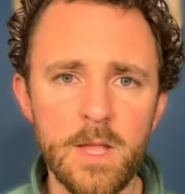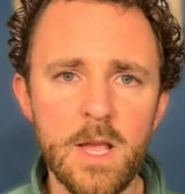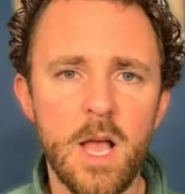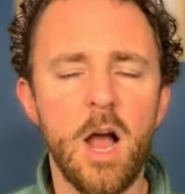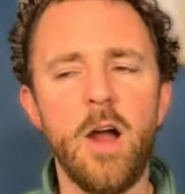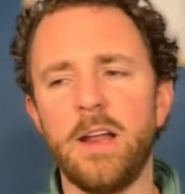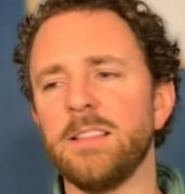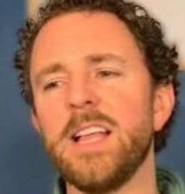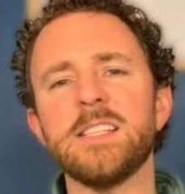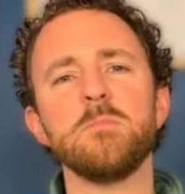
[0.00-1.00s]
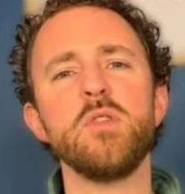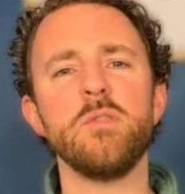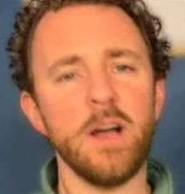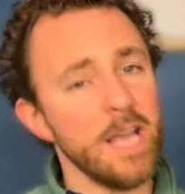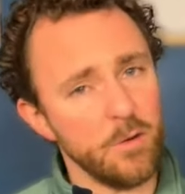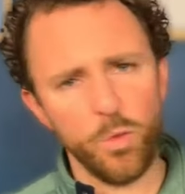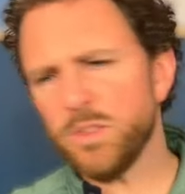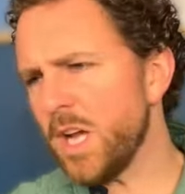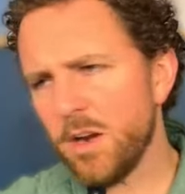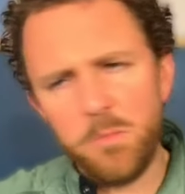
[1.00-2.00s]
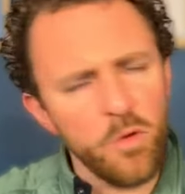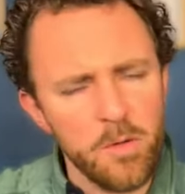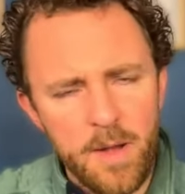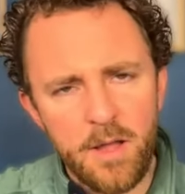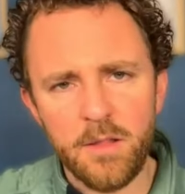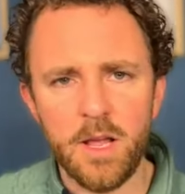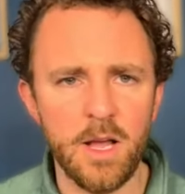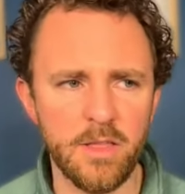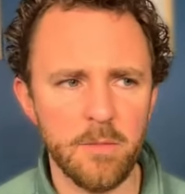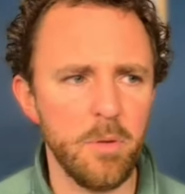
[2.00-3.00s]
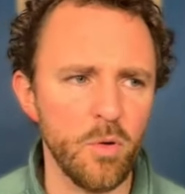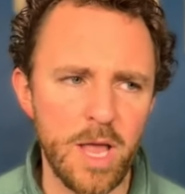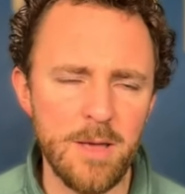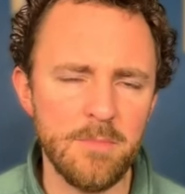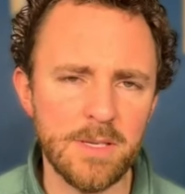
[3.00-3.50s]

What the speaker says: All right, let's move again. We'll talk more about the bowl game,